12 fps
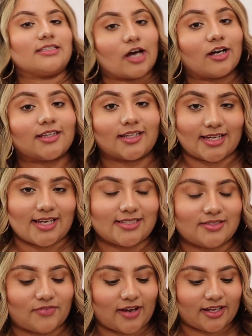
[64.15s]
not the
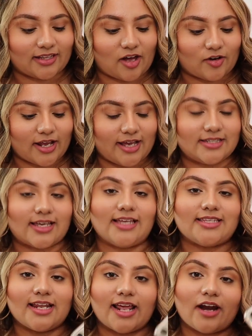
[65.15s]
Casetify cloud case. I
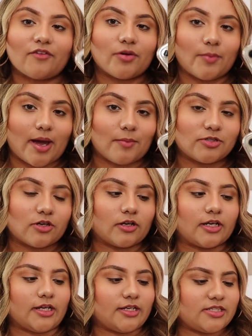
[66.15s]
did get it from
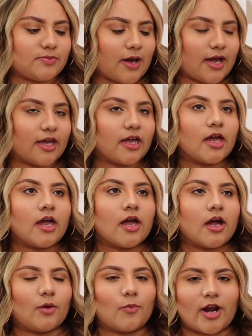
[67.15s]
Amazon. It is by
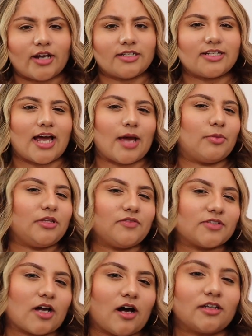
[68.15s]
a brand, I believe
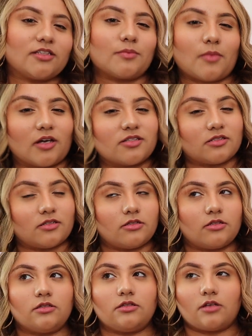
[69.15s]
it's called
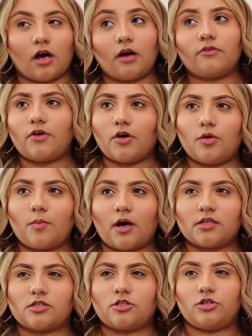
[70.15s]
Masanovo.
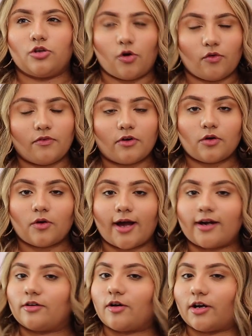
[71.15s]
I
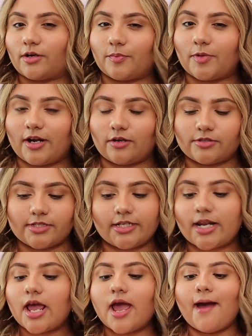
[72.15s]
don't know how to pronounce
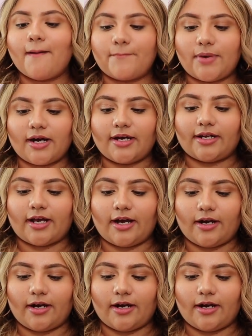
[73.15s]
it, but